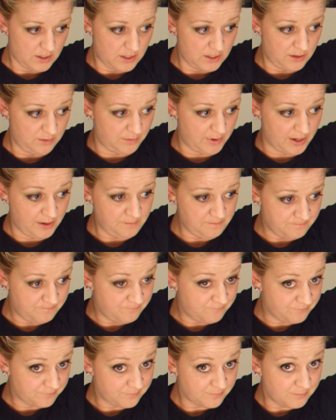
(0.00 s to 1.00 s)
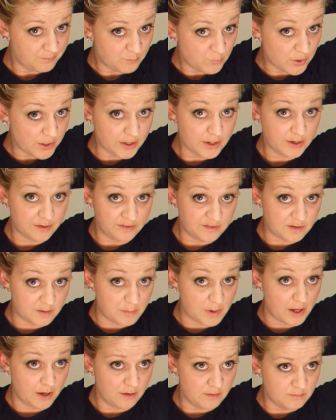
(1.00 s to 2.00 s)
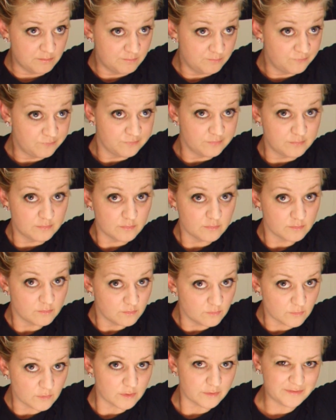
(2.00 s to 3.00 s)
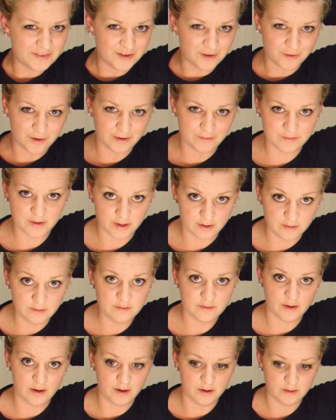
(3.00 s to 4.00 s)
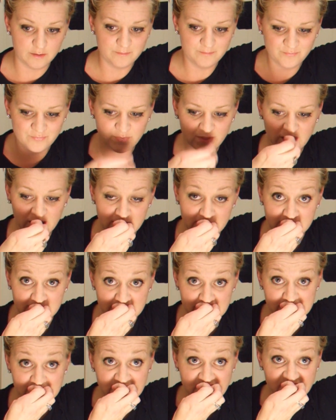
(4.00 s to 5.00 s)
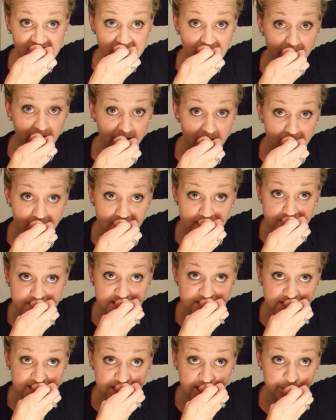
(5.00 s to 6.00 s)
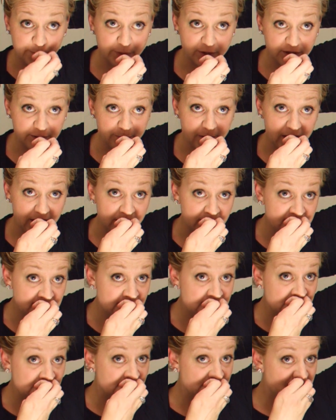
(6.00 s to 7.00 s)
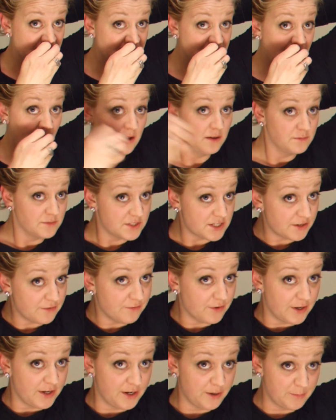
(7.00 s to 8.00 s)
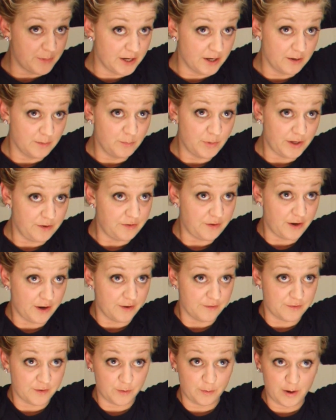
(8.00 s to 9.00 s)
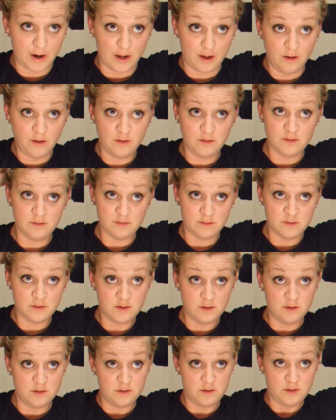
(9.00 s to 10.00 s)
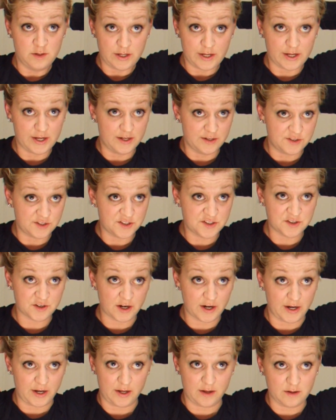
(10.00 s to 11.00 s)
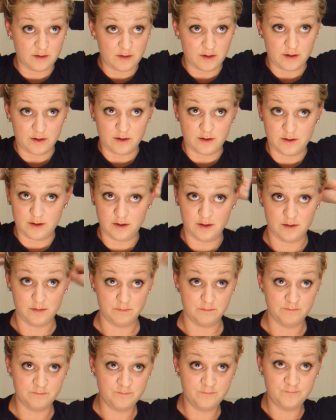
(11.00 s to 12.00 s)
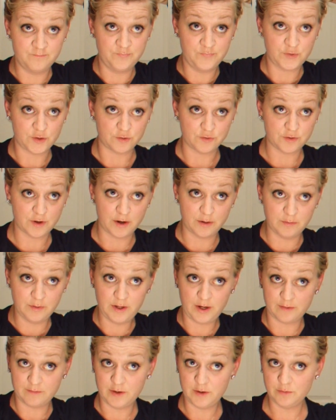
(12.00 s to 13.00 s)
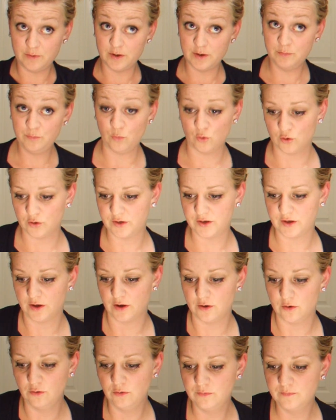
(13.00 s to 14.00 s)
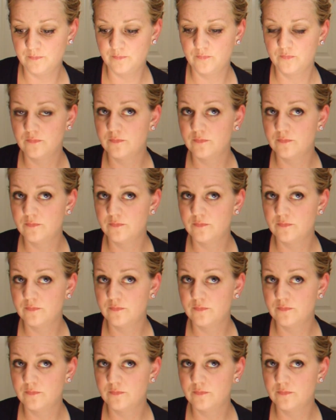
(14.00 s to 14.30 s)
Anyway, put your kids to bed. If you don't have kids, you're lucky because they're hard to put to bed. Sit in front of your mirror and play with your hair for a while and just try it. Don't try it when you have anywhere important to go.